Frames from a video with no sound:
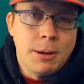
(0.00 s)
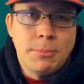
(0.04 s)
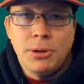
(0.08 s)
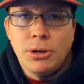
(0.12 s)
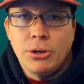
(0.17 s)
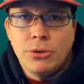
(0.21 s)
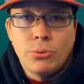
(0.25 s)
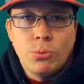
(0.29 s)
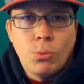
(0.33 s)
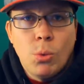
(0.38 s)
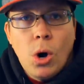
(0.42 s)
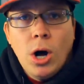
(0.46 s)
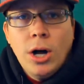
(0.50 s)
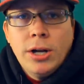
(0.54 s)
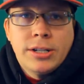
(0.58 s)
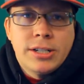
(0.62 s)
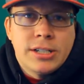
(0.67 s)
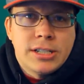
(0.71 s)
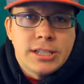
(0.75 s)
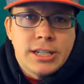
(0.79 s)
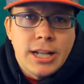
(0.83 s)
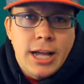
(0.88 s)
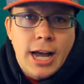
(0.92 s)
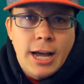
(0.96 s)
maybe you'd want
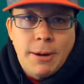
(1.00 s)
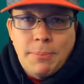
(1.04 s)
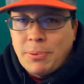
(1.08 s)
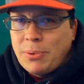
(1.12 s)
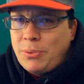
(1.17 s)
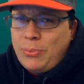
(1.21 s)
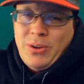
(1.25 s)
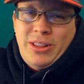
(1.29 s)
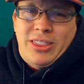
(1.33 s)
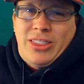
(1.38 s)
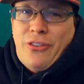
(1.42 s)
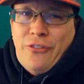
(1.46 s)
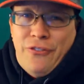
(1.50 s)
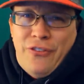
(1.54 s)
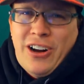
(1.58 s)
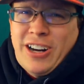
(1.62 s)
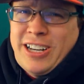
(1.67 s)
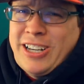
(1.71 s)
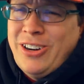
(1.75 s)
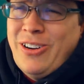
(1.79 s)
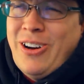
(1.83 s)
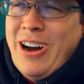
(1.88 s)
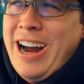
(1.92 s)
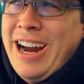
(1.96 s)
to slide, but what the
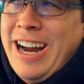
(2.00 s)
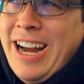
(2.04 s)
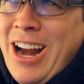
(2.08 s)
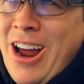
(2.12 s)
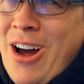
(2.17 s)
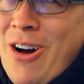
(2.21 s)
fuck do I